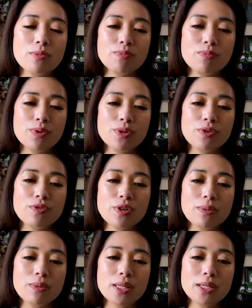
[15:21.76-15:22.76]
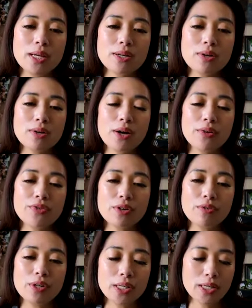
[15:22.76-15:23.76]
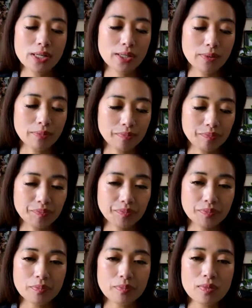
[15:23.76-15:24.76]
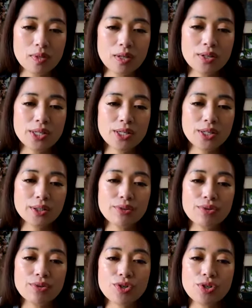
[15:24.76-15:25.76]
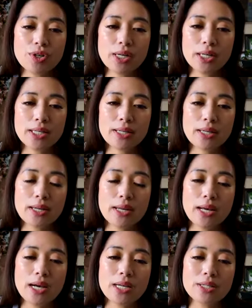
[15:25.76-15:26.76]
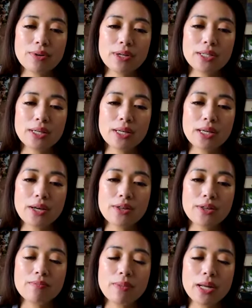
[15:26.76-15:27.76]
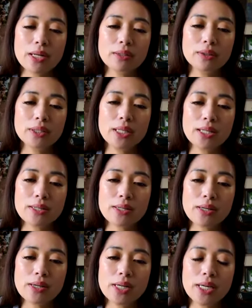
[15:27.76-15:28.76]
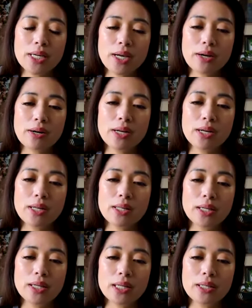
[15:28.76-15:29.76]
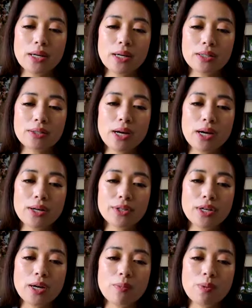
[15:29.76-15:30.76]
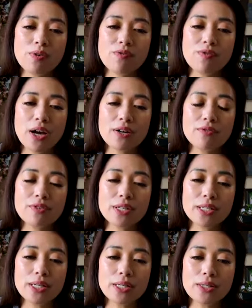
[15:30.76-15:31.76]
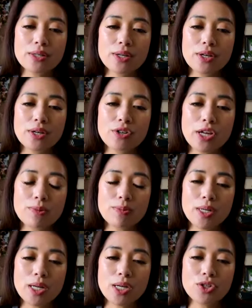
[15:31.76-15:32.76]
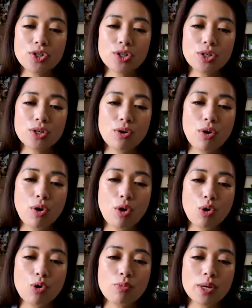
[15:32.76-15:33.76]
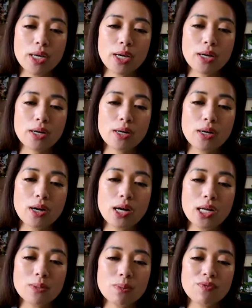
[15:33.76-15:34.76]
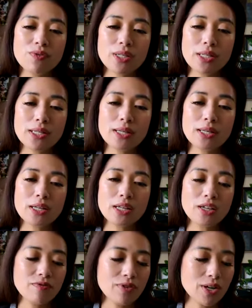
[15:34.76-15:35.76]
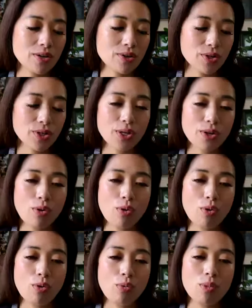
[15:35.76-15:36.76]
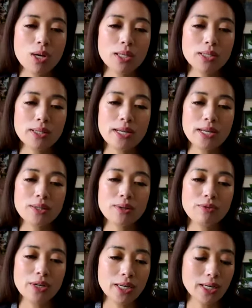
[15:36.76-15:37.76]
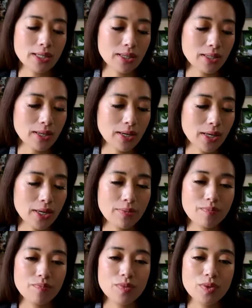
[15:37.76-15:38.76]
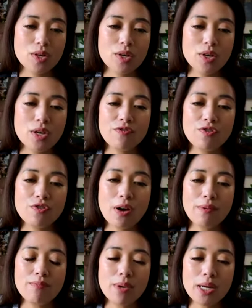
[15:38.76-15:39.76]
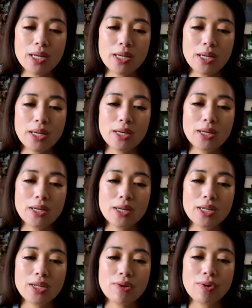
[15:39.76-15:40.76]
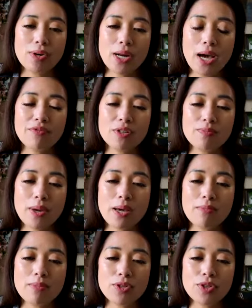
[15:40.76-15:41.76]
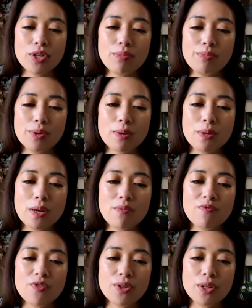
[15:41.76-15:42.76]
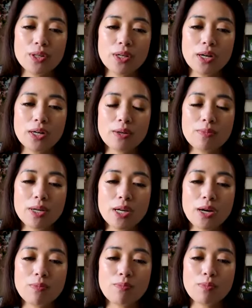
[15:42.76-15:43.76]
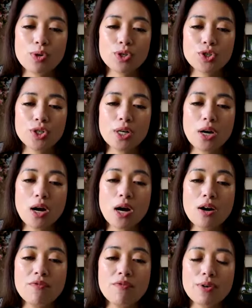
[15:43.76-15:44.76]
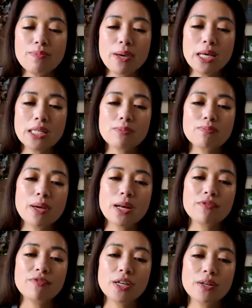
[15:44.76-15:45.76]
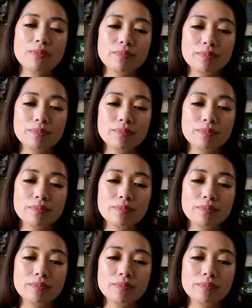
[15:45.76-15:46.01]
to improve and maintain your health and wellness. This includes drugs, as well as any other medically necessary care like doctor or healthcare provider visits, transportation, home care, hospital visits, and even nursing home stays when necessary. If you have Medicaid, you won't have to pay a monthly premium for the long-term care portion of the PACE benefit.